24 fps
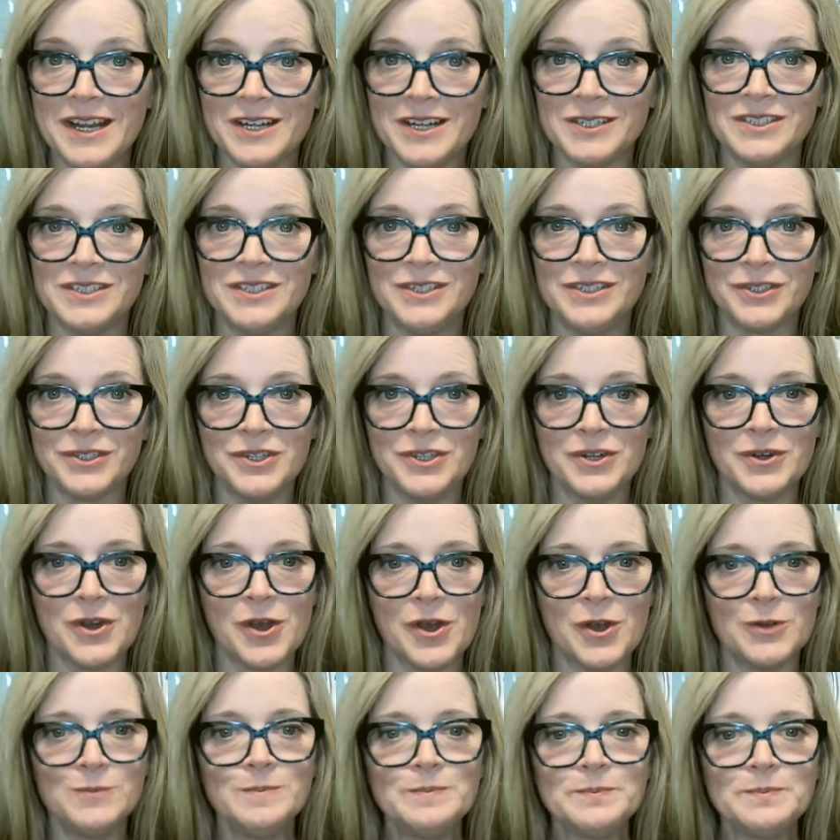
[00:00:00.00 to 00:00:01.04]
and air seal your
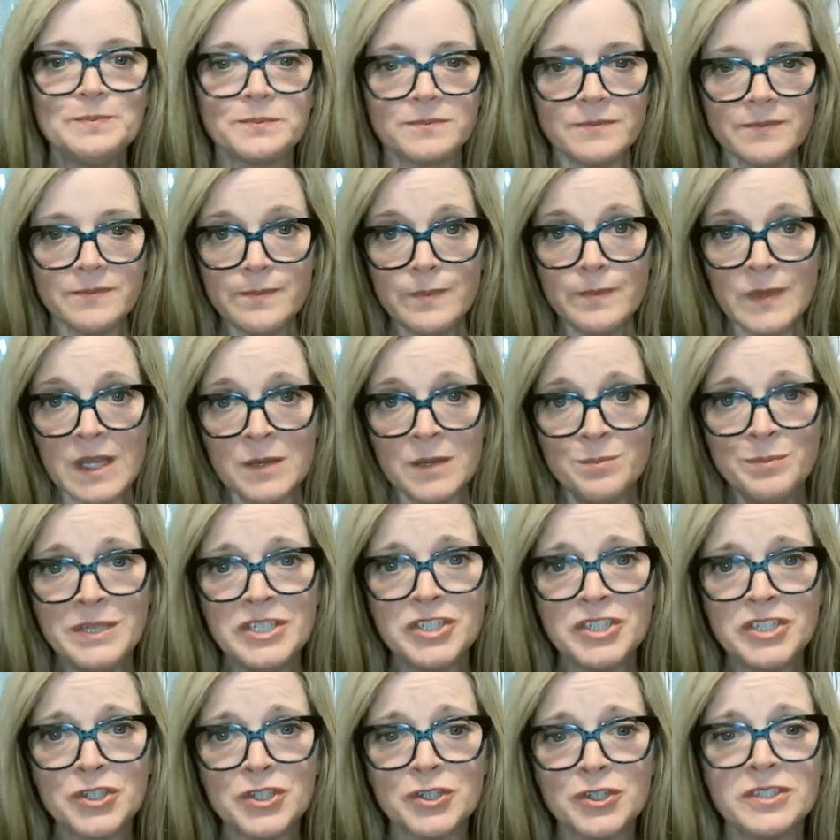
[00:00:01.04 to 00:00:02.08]
home,
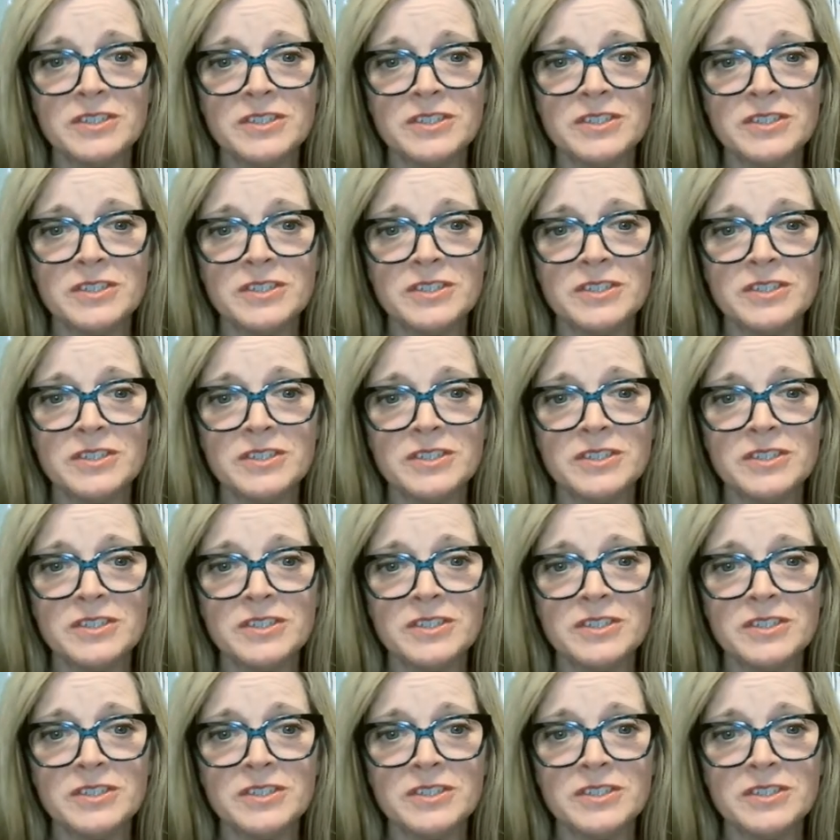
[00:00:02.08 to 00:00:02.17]
be sure